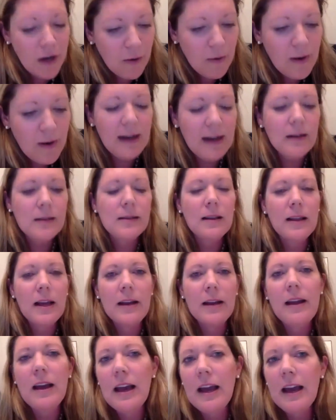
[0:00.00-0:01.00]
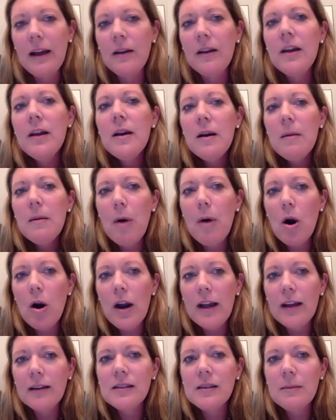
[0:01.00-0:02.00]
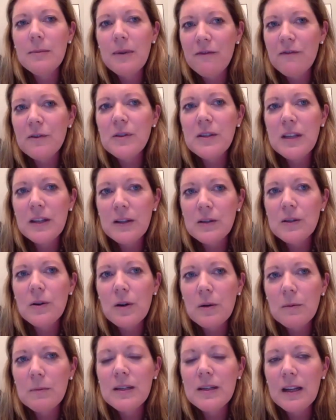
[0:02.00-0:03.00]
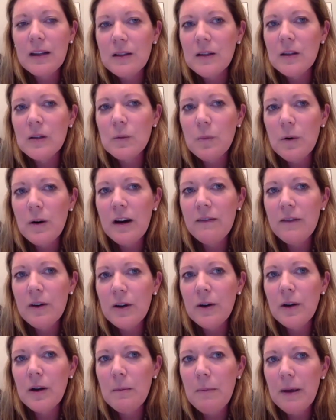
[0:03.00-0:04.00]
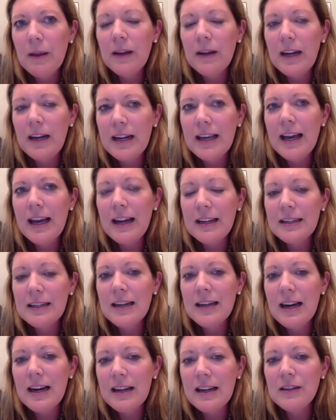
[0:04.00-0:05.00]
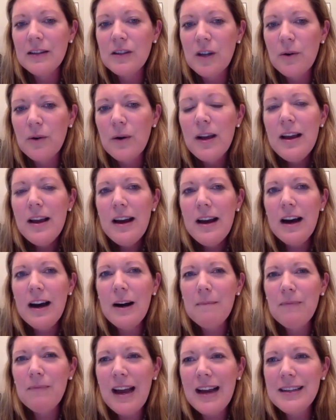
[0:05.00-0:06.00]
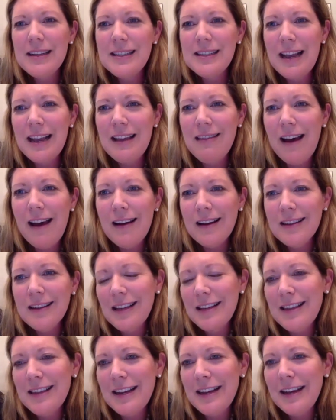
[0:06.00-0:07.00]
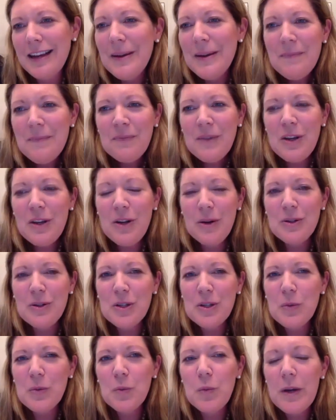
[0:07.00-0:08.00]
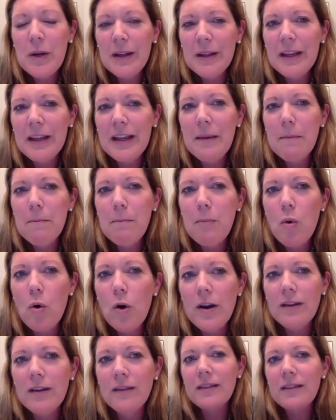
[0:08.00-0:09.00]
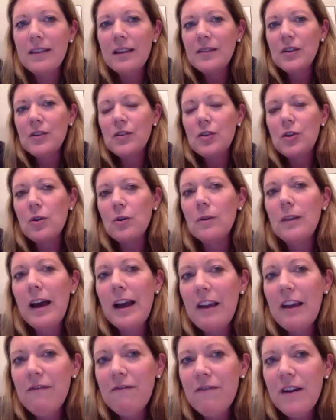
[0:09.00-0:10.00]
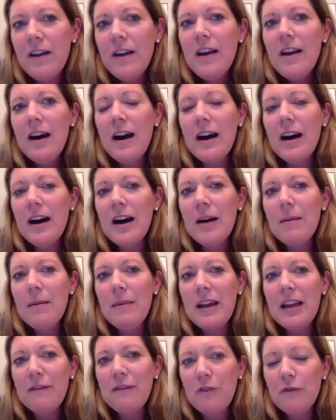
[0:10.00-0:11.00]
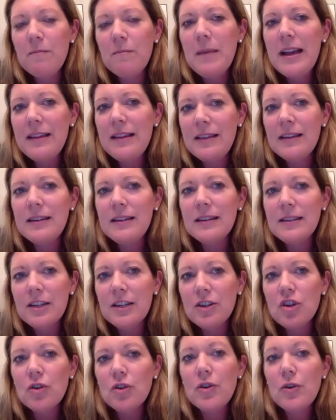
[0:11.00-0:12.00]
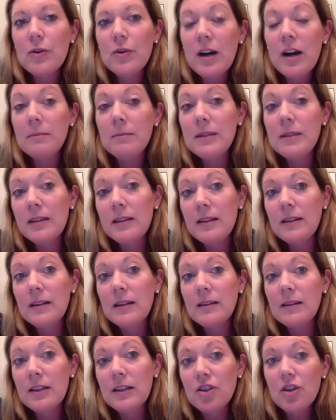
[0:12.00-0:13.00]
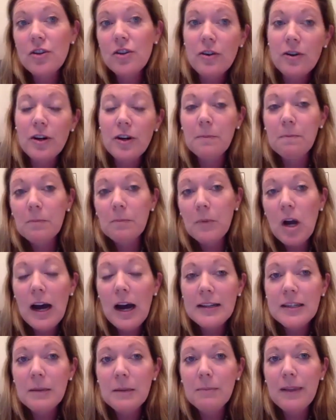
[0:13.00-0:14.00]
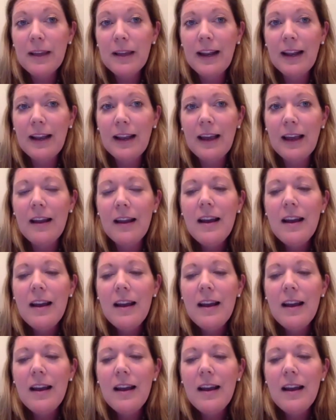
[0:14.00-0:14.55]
excellent, and barring some unforeseen circumstances, we'll have a good ability to get it done. And so I say that because I think, it's just really important. This is your life. And if you've made the decision, or you come to the decision, or contemplating it,